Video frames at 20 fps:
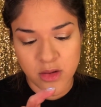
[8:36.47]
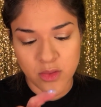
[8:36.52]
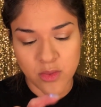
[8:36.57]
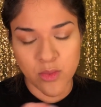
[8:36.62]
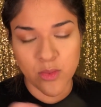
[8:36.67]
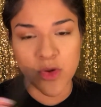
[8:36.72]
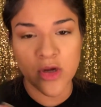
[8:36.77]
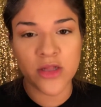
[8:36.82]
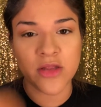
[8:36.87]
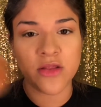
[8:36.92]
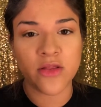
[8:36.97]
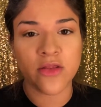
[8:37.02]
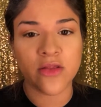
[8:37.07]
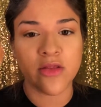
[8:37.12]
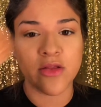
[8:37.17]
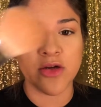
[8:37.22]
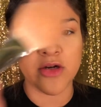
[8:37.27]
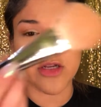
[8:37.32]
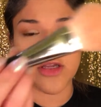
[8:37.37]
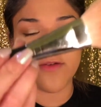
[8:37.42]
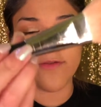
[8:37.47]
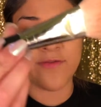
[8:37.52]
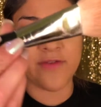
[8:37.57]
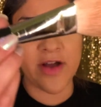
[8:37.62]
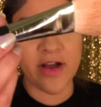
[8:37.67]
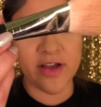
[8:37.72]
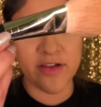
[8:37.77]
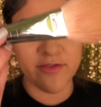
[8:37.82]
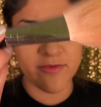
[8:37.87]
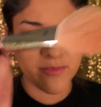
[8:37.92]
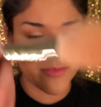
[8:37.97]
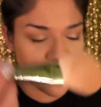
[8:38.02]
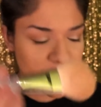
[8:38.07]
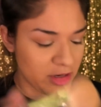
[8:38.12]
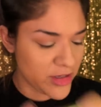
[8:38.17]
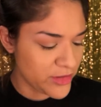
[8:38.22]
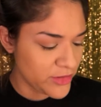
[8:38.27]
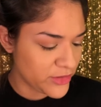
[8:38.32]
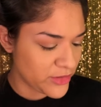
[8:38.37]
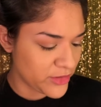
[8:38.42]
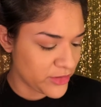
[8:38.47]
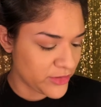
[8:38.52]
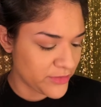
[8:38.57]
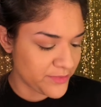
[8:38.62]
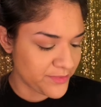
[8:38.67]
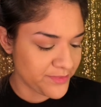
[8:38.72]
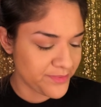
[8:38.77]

135 brush.